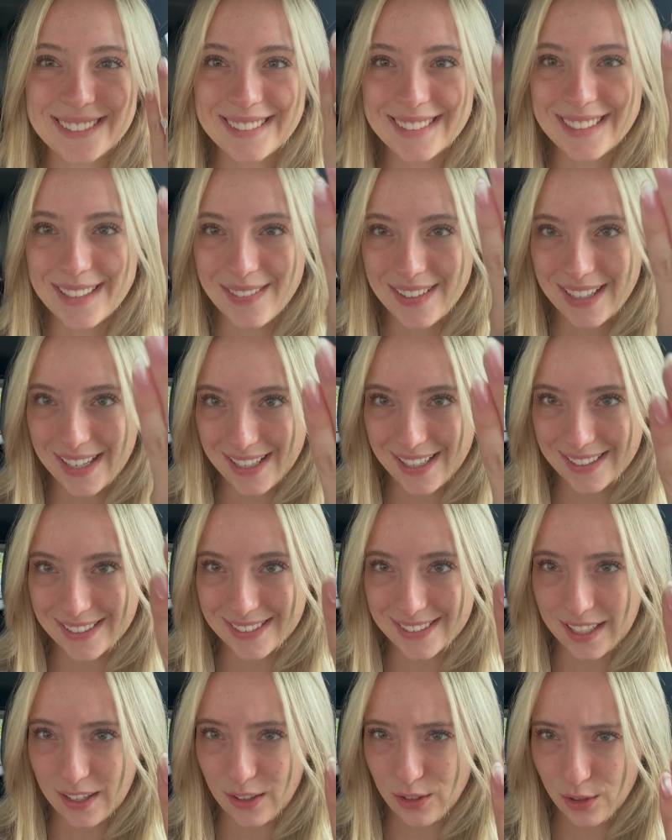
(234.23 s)
Did my
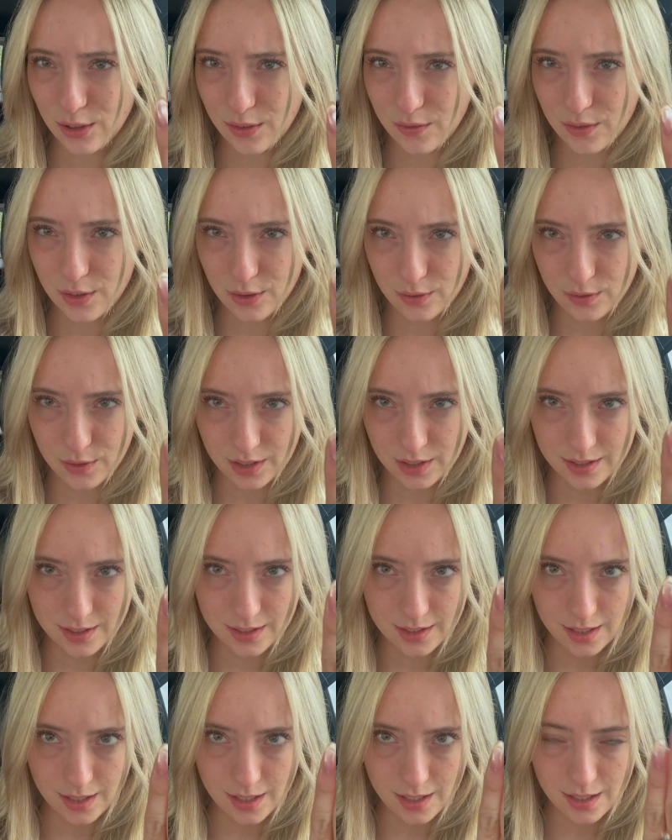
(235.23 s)
nails. I don't even know if you can
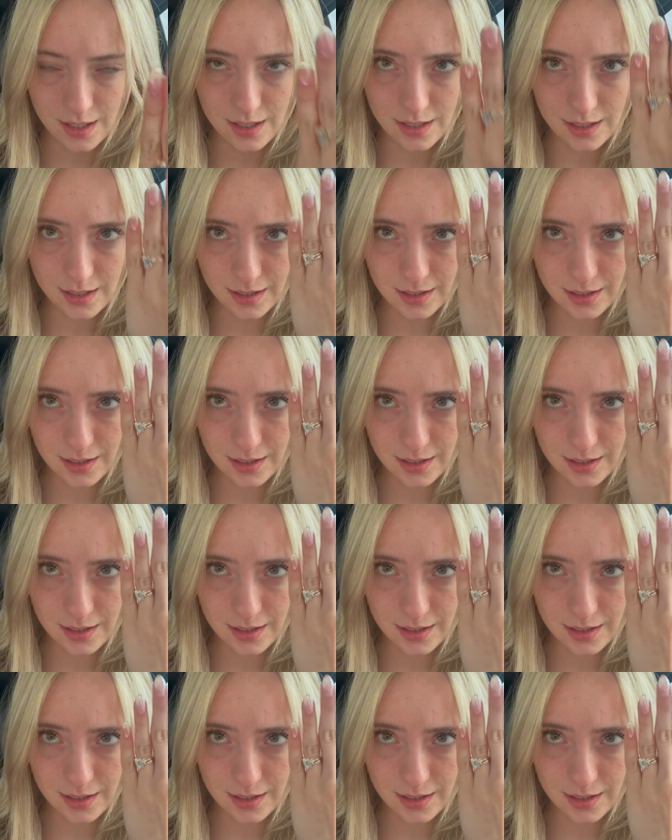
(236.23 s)
see.